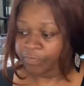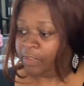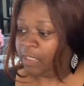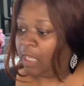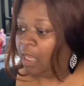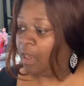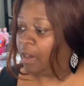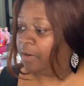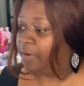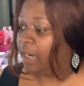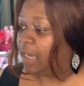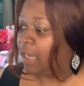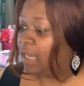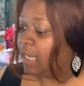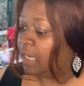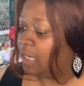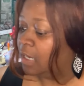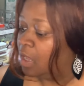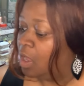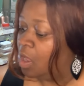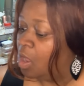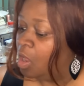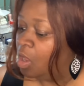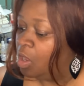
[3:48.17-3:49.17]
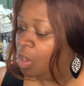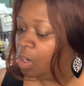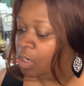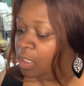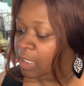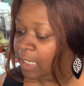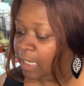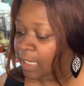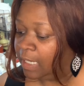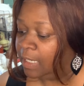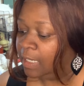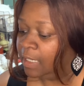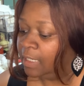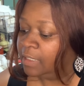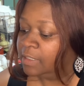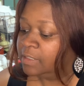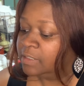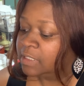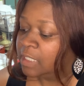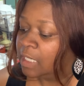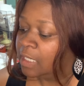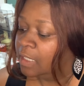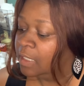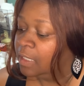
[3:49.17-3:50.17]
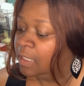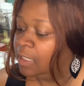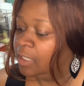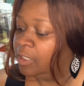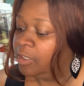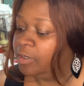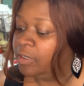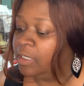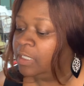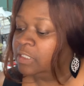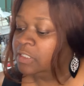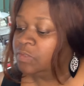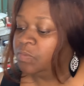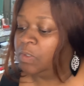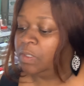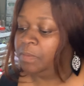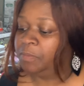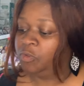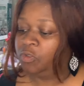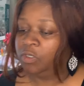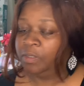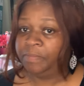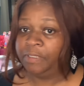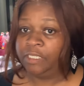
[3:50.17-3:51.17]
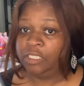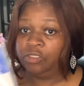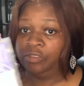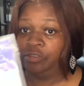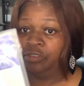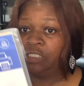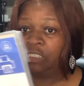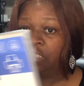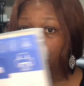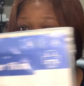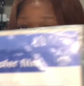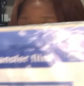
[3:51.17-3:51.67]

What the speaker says: All right, and here is what I'm going to be using.